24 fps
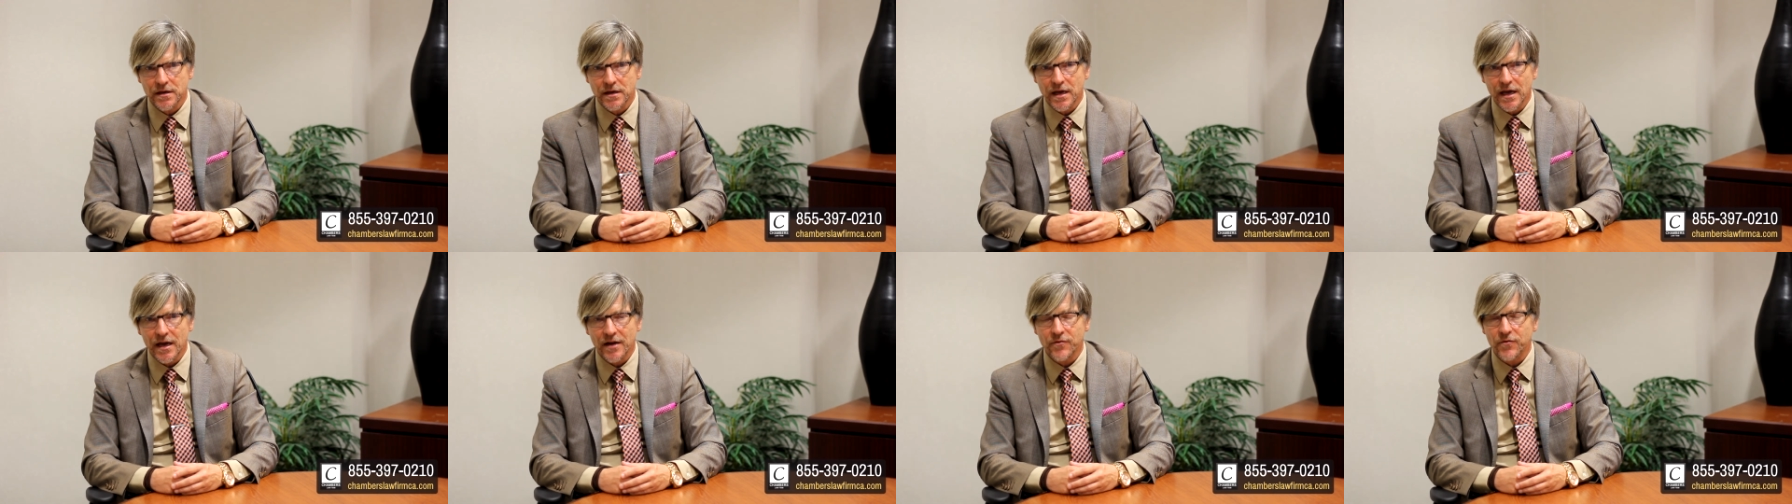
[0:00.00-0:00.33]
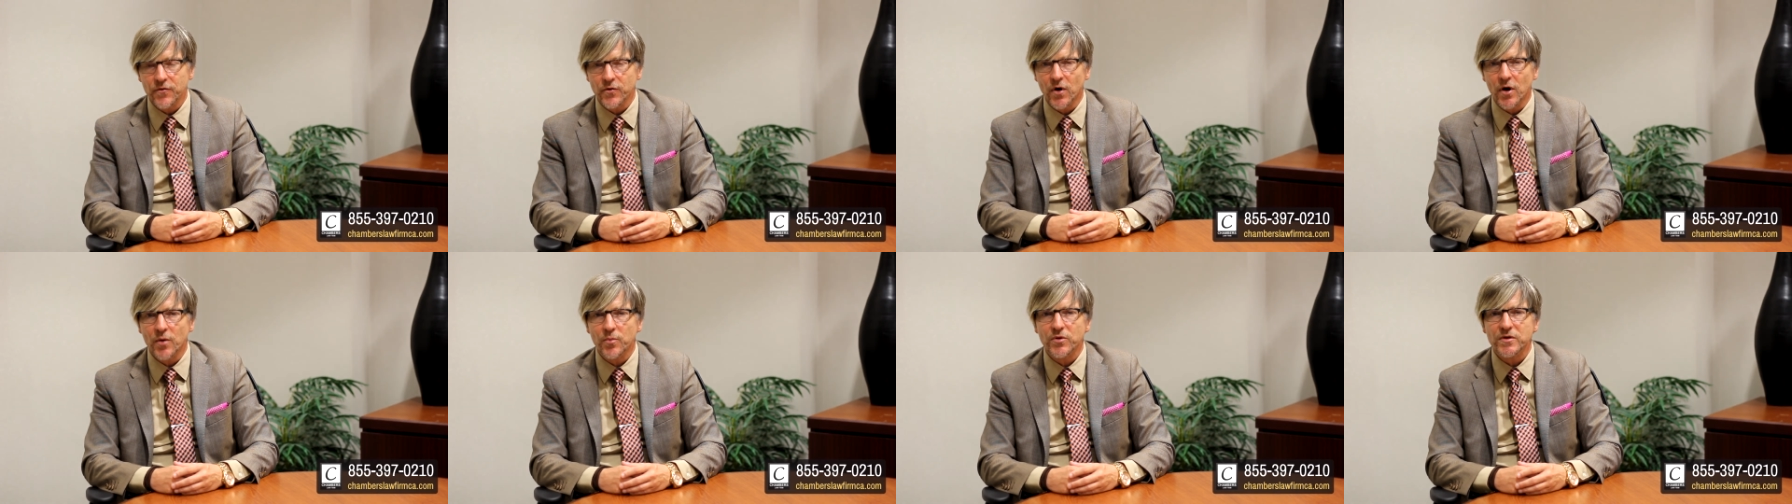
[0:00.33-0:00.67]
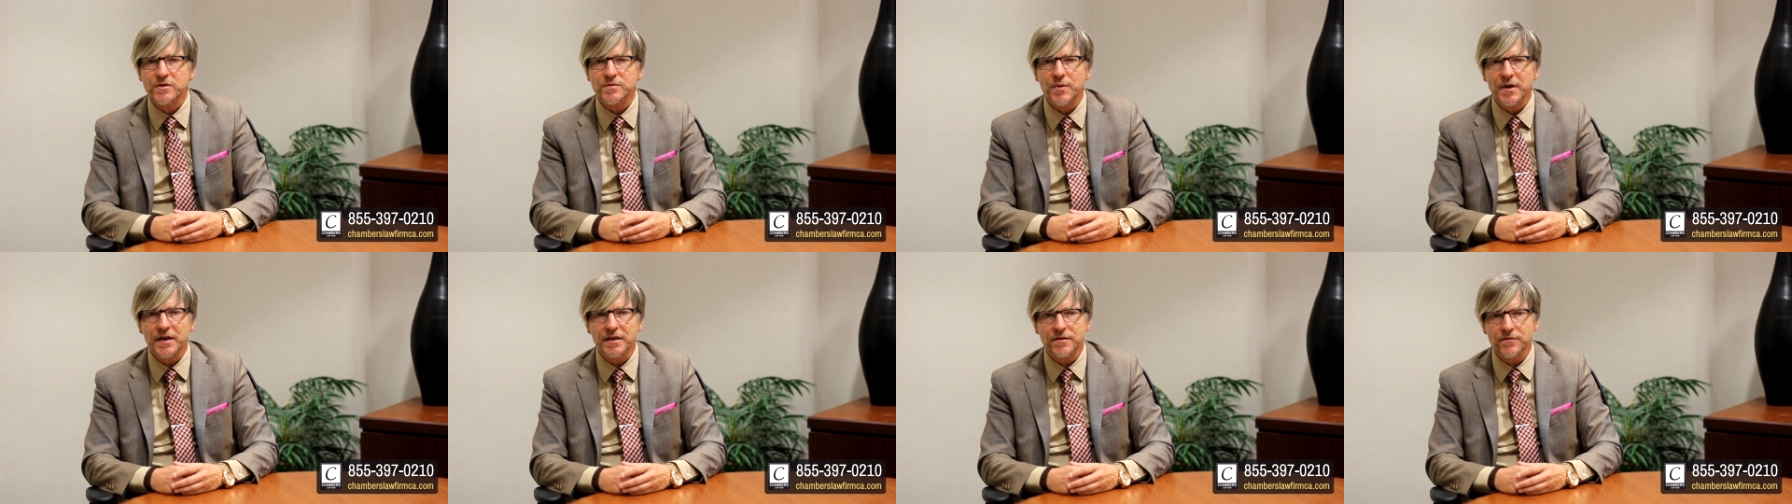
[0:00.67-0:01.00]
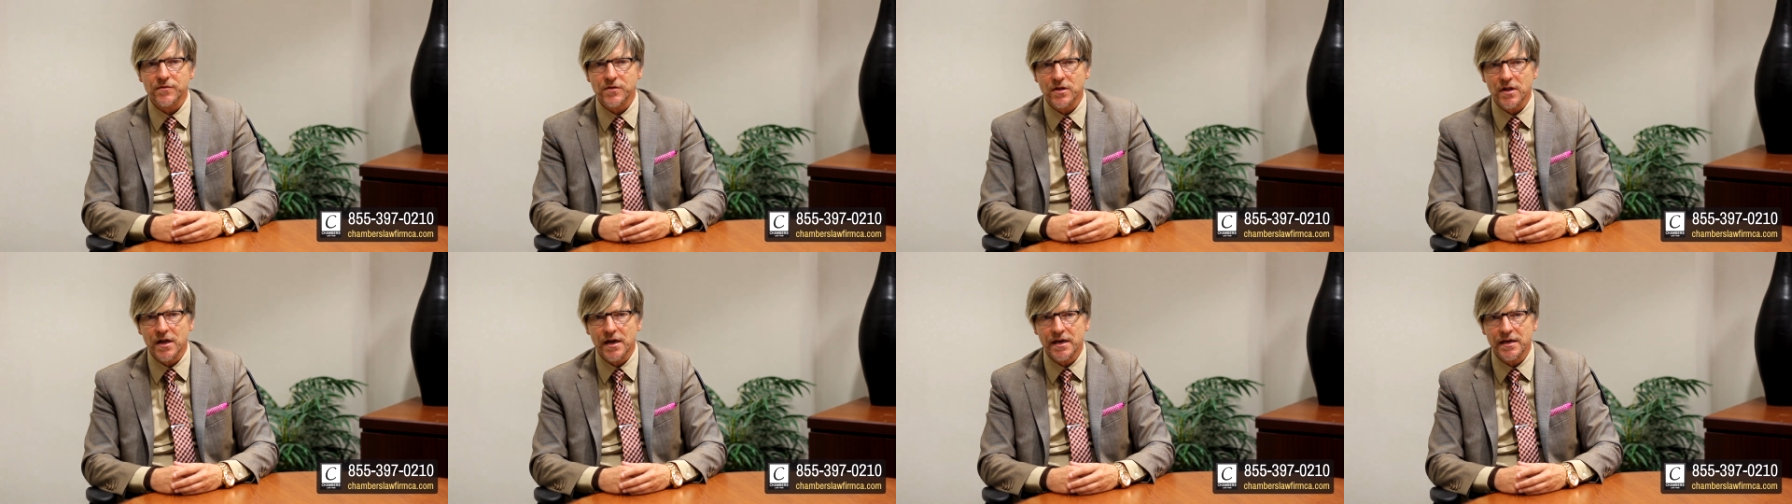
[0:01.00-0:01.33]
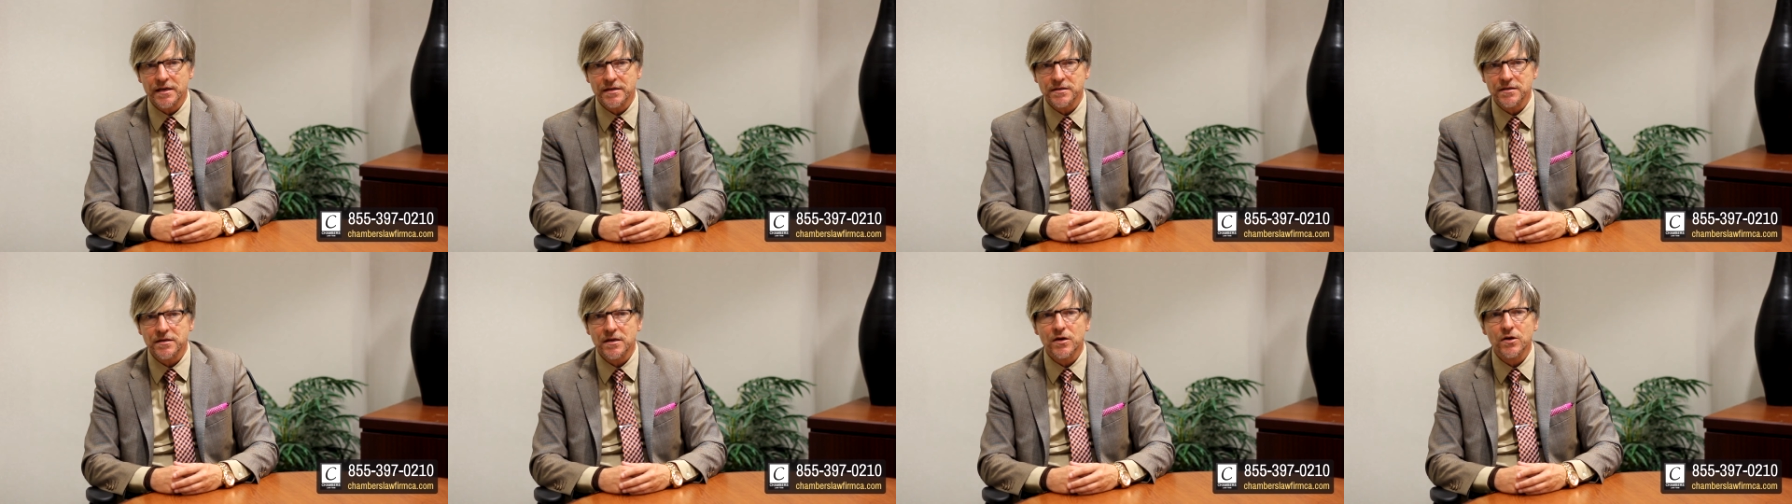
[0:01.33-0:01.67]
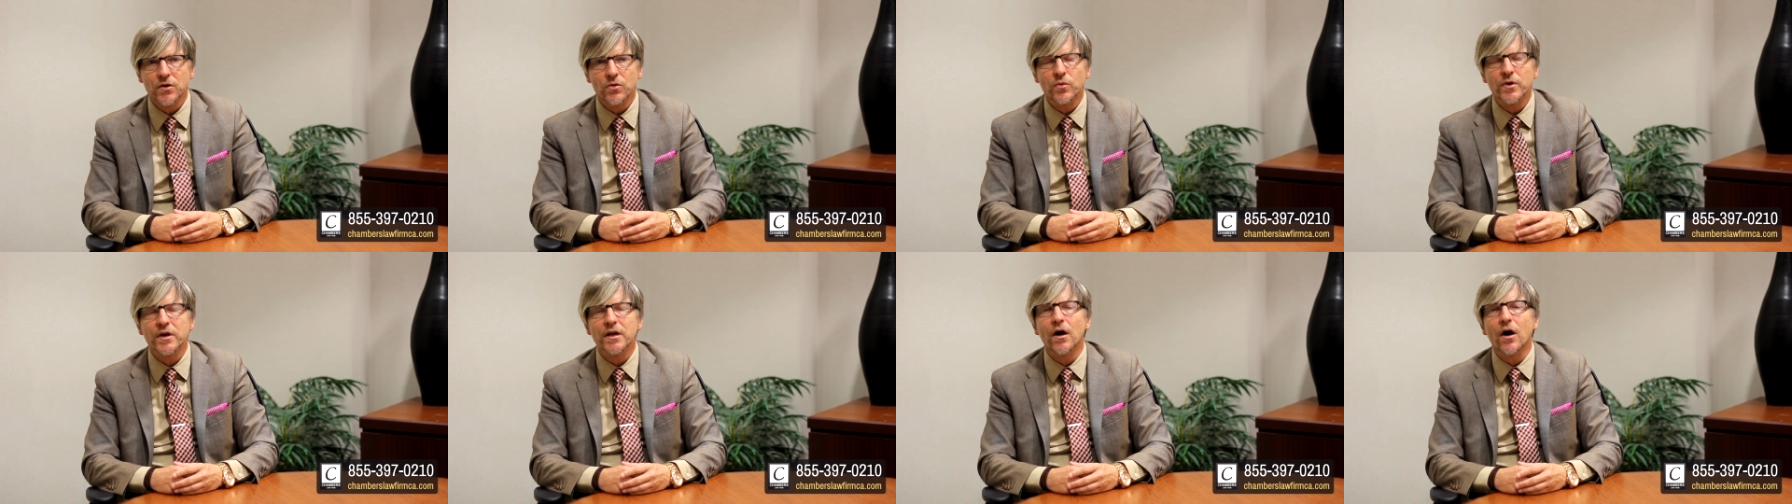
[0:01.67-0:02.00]
And for our prospective clients,
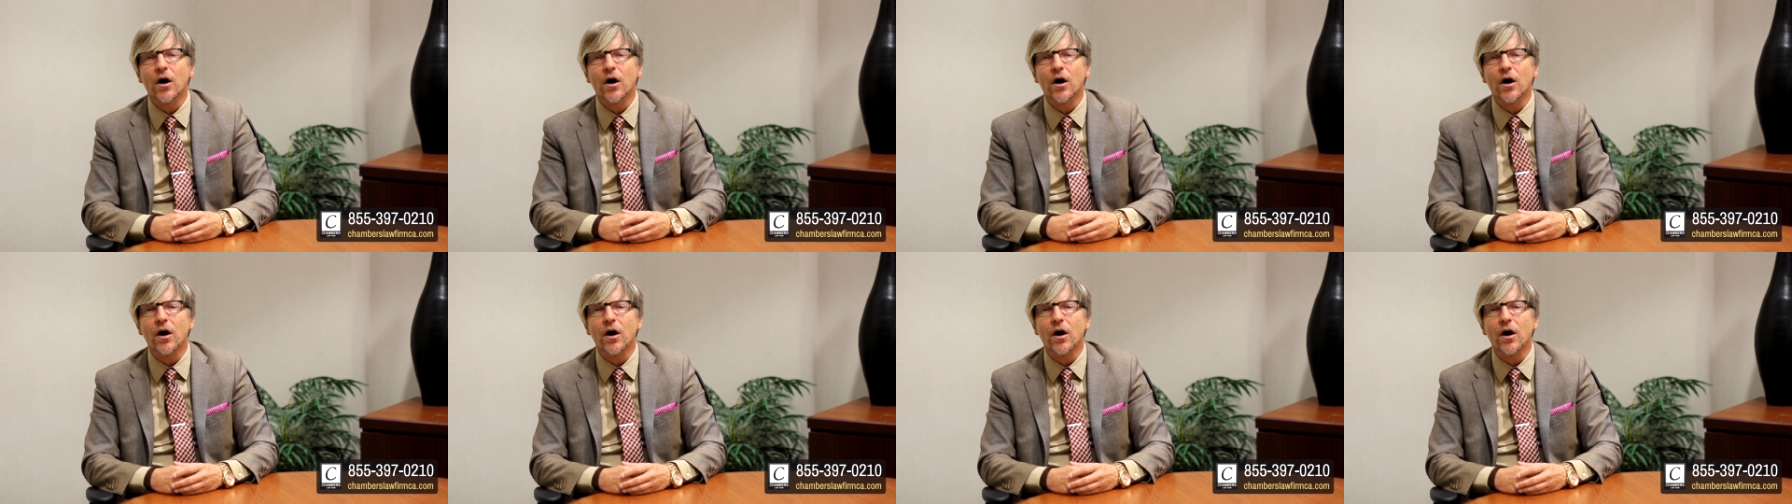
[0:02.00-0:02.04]
we